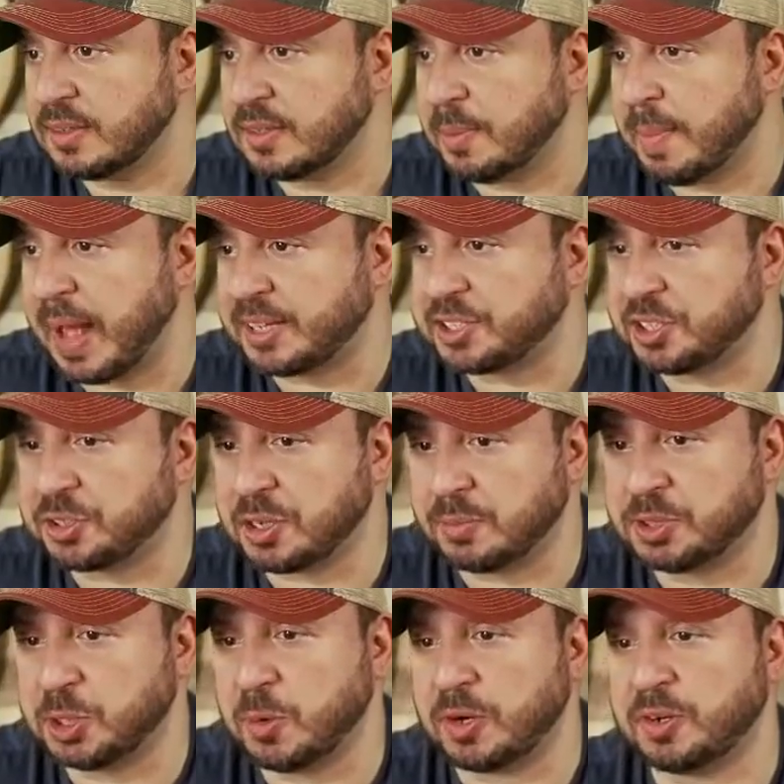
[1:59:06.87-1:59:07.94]
the Mash and
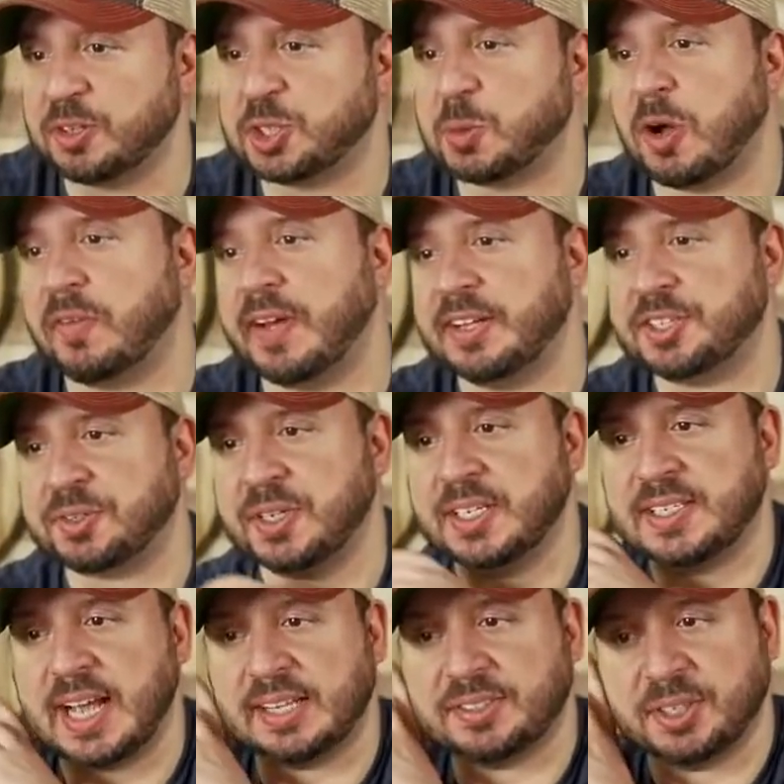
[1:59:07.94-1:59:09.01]
Drum, 212
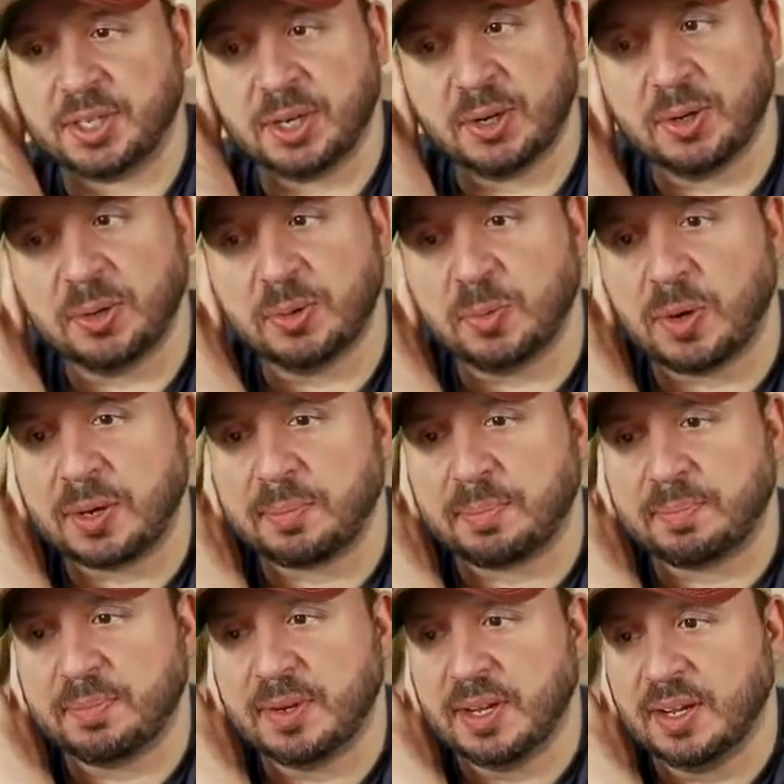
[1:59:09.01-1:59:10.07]
entries. Had to go
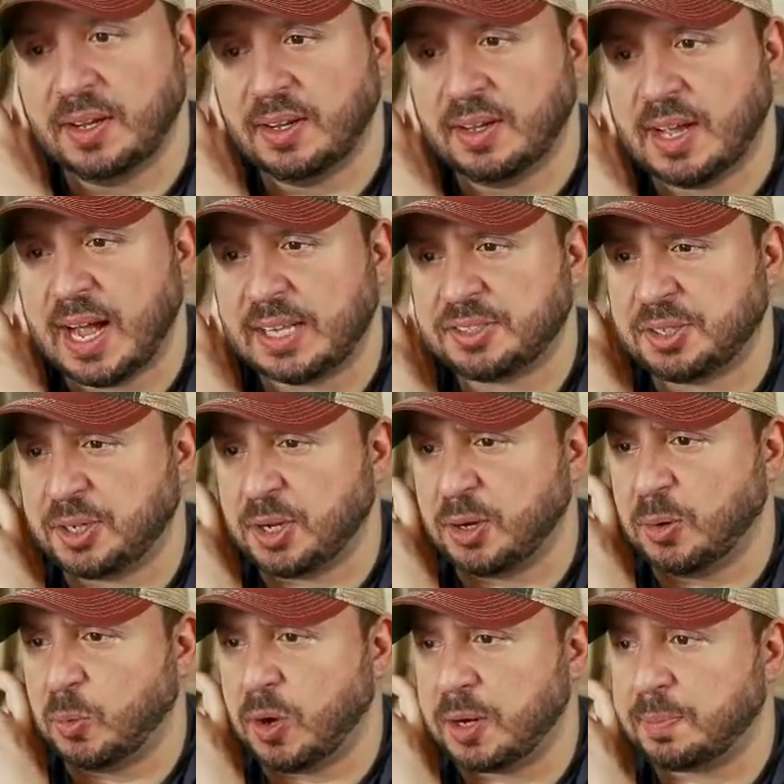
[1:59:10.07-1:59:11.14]
one. Had to
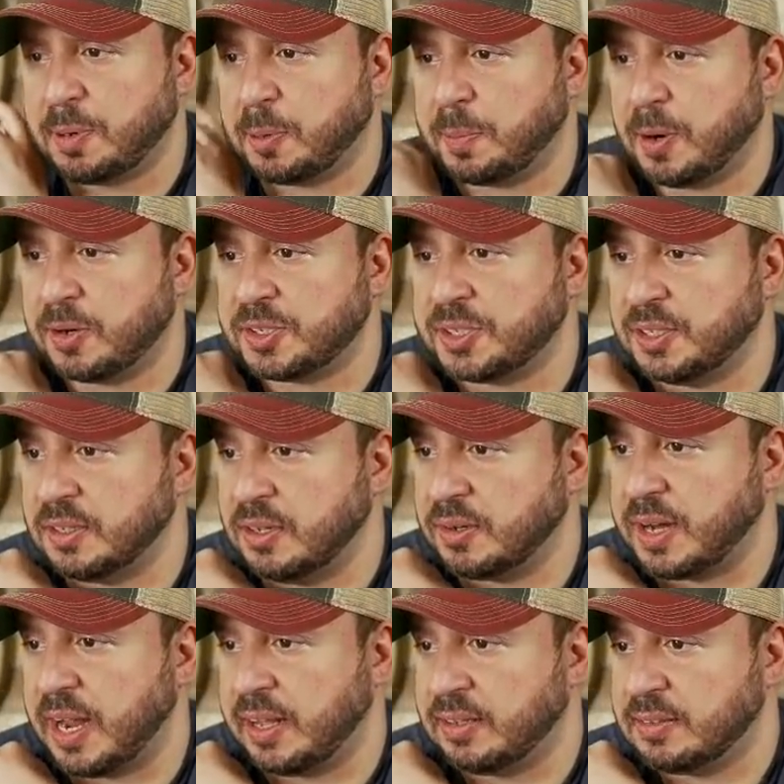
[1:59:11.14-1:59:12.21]
go one per person.
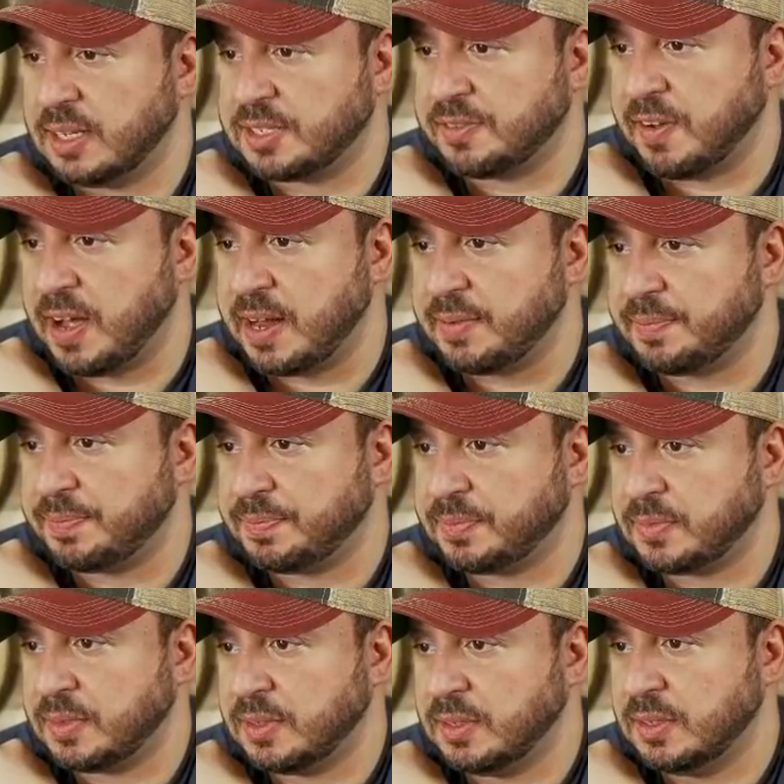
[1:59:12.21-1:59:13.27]
Okay, that's fine.
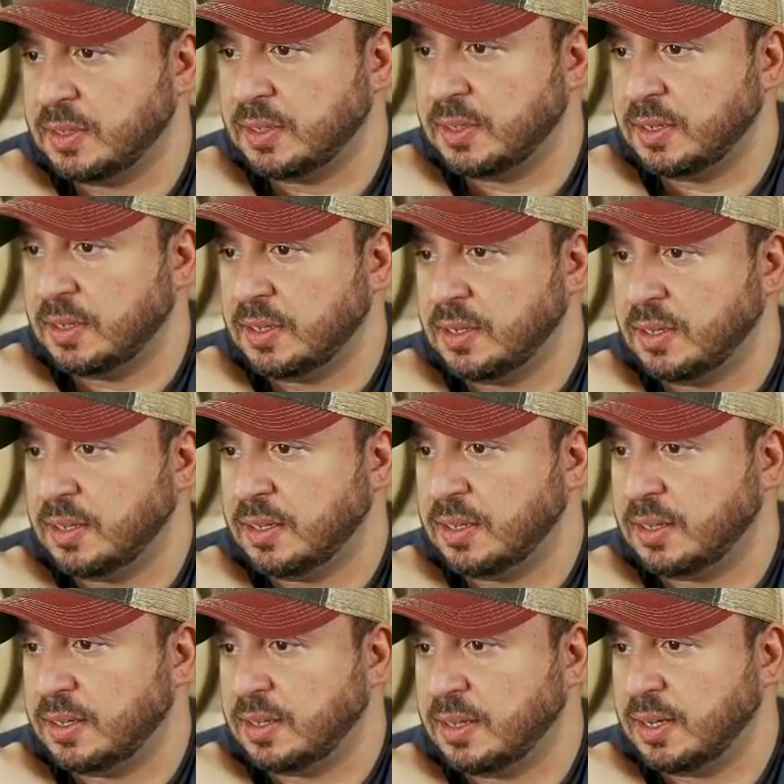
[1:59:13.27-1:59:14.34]

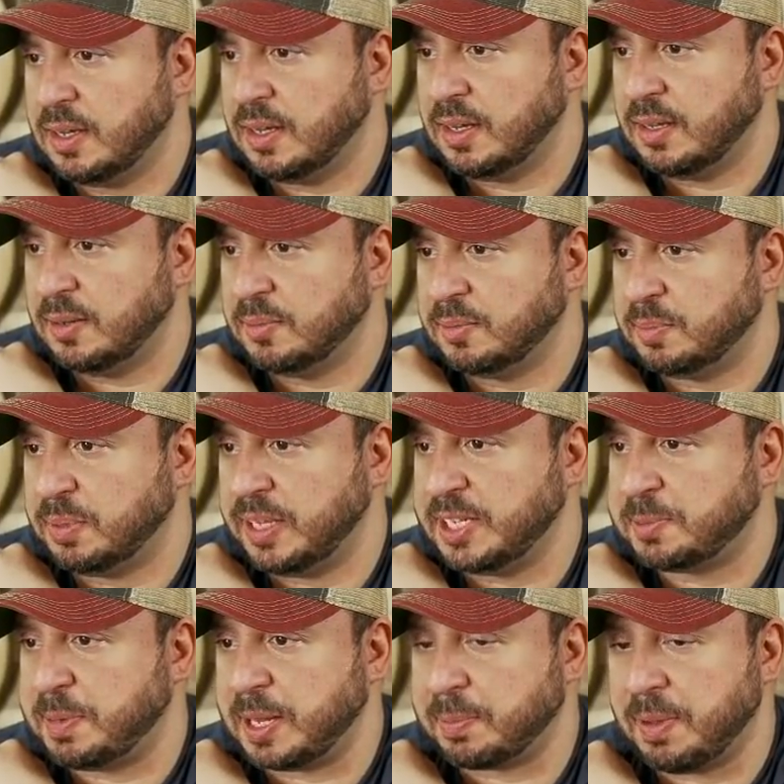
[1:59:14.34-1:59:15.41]
Um,
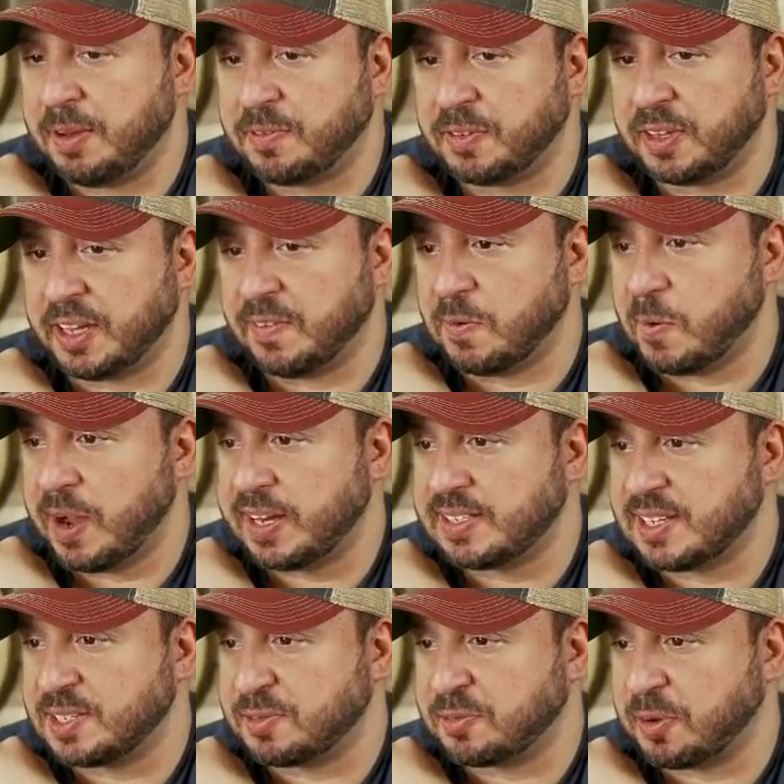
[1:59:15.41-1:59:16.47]
please pick me for the giveaway.
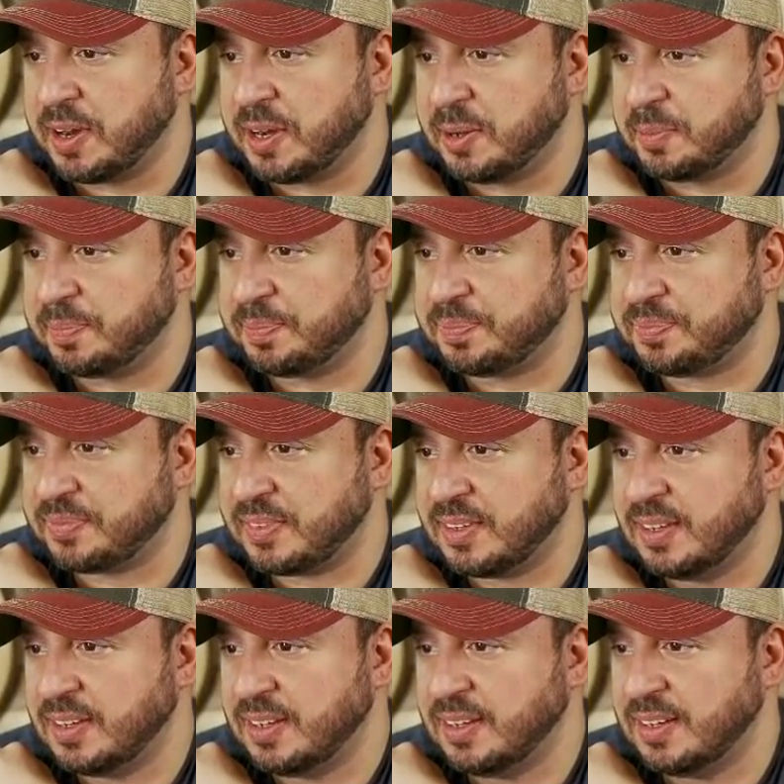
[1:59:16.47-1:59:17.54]
Says Freedom.
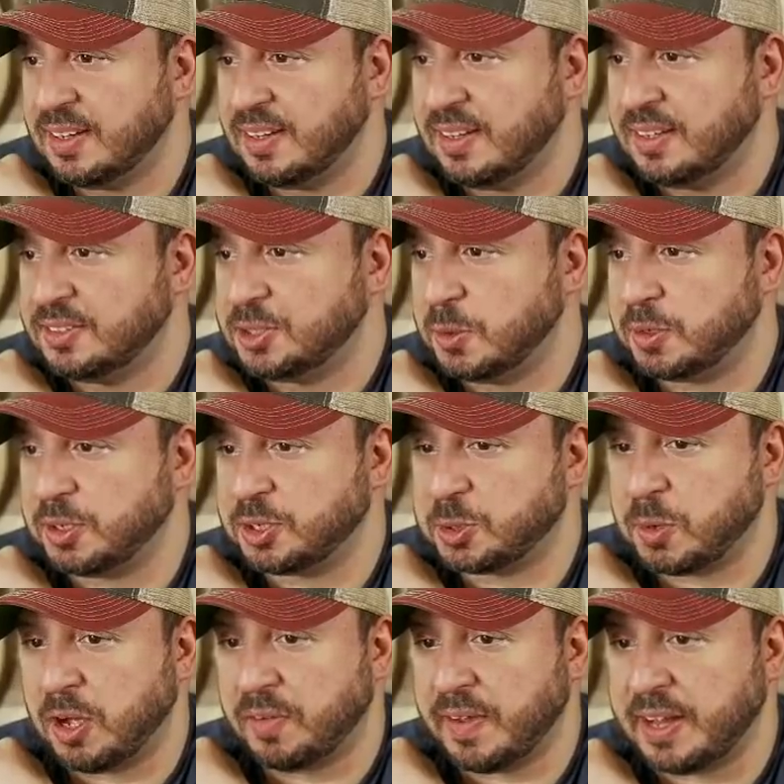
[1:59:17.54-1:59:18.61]

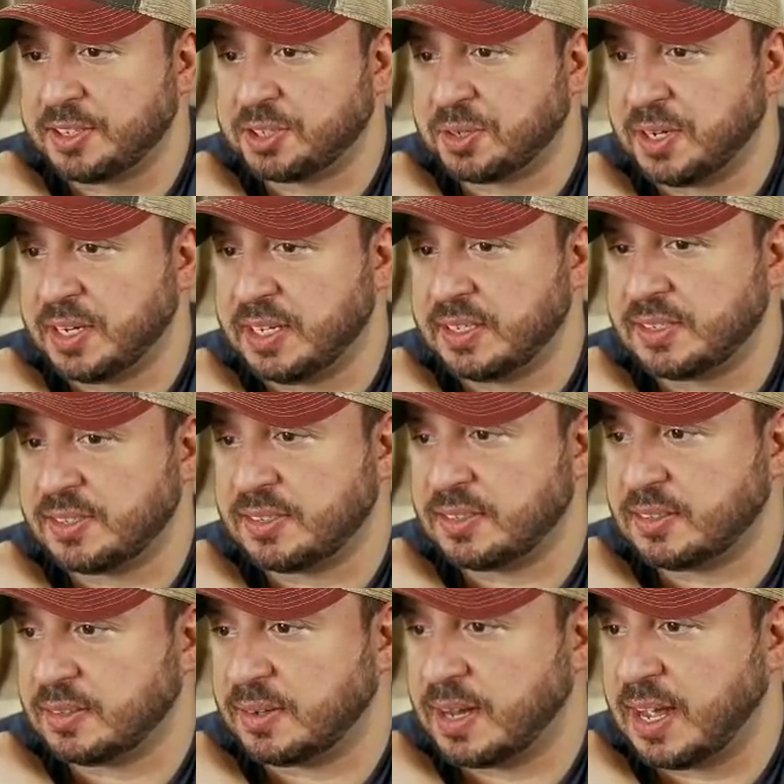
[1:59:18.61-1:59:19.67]
212 entries.
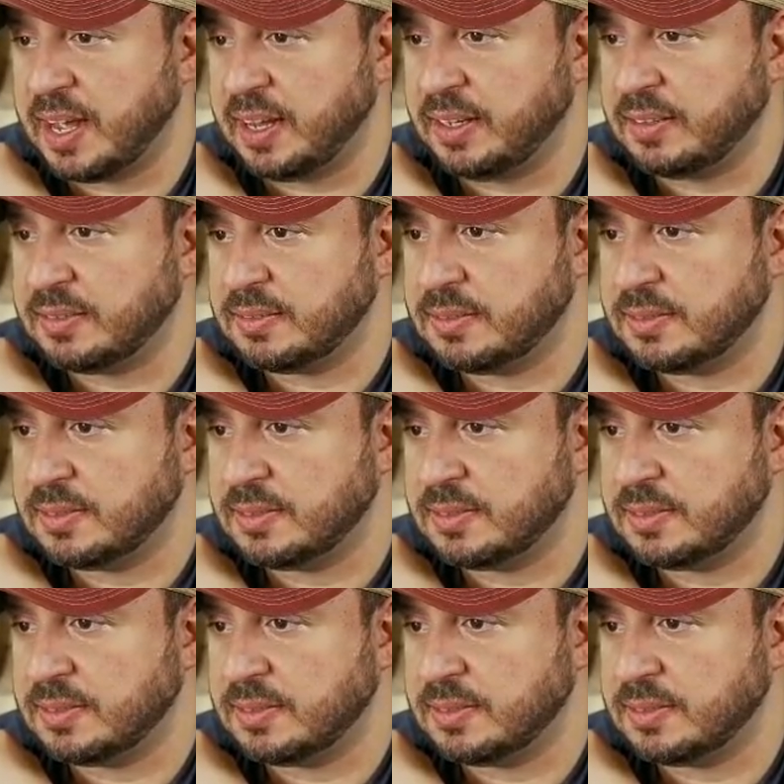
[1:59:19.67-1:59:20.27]
Okay.